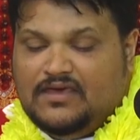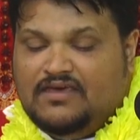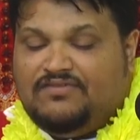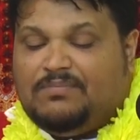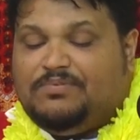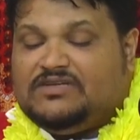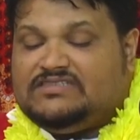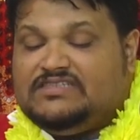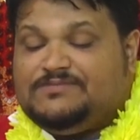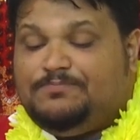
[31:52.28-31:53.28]
If a
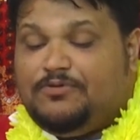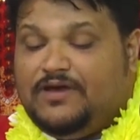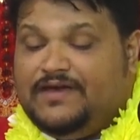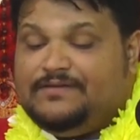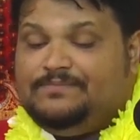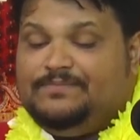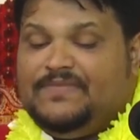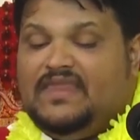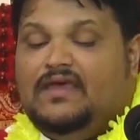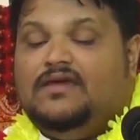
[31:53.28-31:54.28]
person is praying
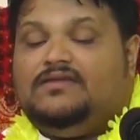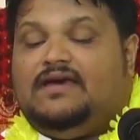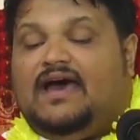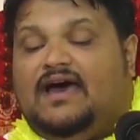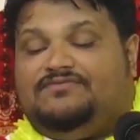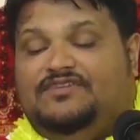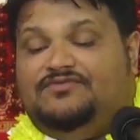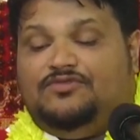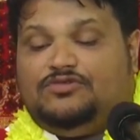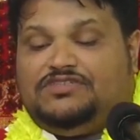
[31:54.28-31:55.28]
to have
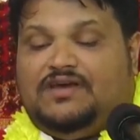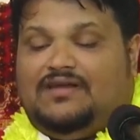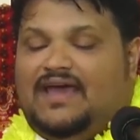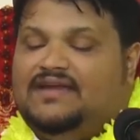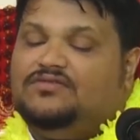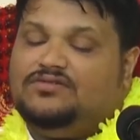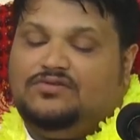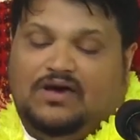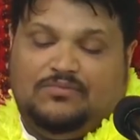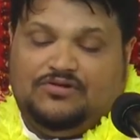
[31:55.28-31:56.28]
devotion, I don't
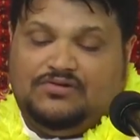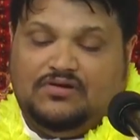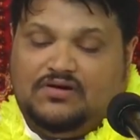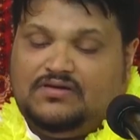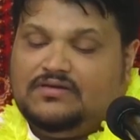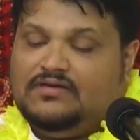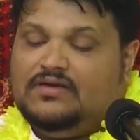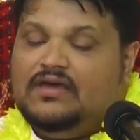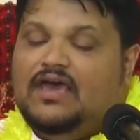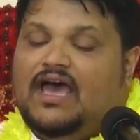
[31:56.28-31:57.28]
know about God,
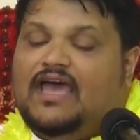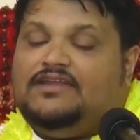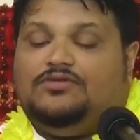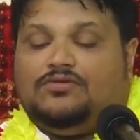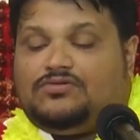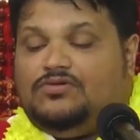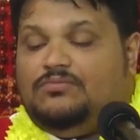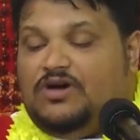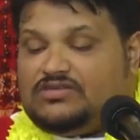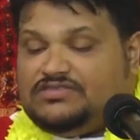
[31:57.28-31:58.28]
I don't know
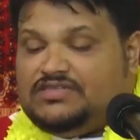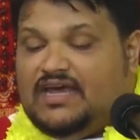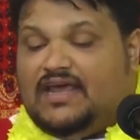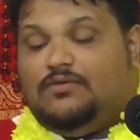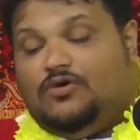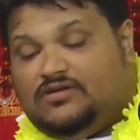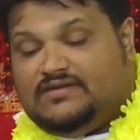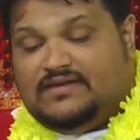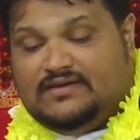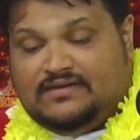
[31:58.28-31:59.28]
much, and I want
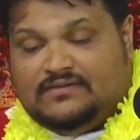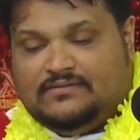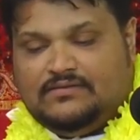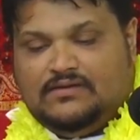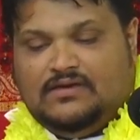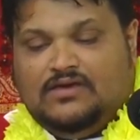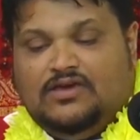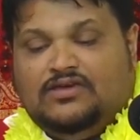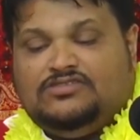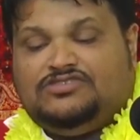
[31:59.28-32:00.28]
to learn.
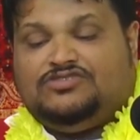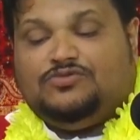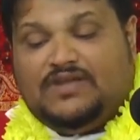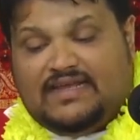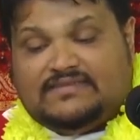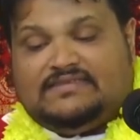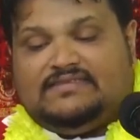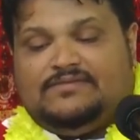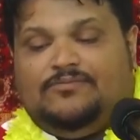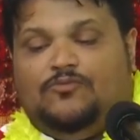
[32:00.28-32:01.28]

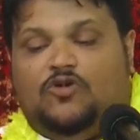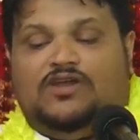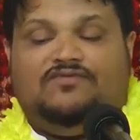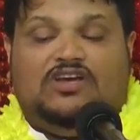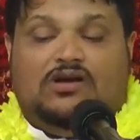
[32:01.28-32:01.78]
Students, one of the